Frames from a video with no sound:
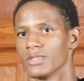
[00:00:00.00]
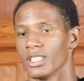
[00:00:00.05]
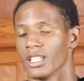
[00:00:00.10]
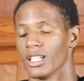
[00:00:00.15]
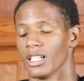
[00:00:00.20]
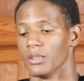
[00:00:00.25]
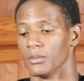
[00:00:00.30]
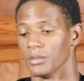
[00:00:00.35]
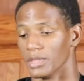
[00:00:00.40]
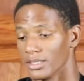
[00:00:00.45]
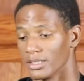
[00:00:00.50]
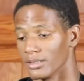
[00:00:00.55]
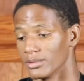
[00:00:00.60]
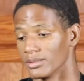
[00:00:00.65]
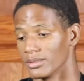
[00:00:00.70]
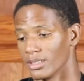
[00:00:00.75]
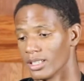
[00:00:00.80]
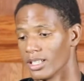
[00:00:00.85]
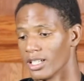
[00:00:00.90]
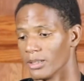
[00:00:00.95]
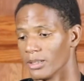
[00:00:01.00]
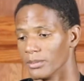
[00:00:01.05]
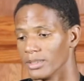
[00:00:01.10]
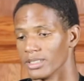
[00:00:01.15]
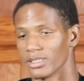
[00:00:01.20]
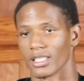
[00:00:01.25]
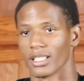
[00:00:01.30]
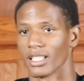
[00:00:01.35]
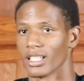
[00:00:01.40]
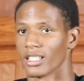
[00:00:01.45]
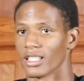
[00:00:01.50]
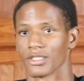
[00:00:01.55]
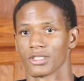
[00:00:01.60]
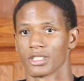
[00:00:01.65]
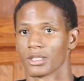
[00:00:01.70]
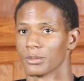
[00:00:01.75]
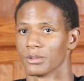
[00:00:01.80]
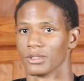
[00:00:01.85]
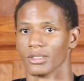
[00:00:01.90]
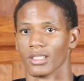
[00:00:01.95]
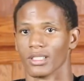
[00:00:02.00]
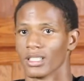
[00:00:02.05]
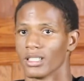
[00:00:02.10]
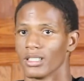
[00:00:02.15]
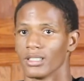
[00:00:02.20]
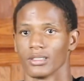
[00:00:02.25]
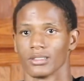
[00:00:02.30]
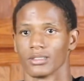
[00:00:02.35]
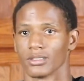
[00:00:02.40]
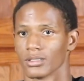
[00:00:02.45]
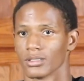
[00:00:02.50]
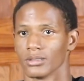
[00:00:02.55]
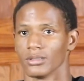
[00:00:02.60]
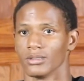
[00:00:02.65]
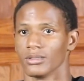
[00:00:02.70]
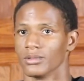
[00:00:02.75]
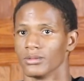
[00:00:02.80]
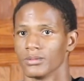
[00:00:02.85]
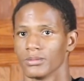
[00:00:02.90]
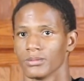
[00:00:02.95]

helped me stay out of trouble a lot too.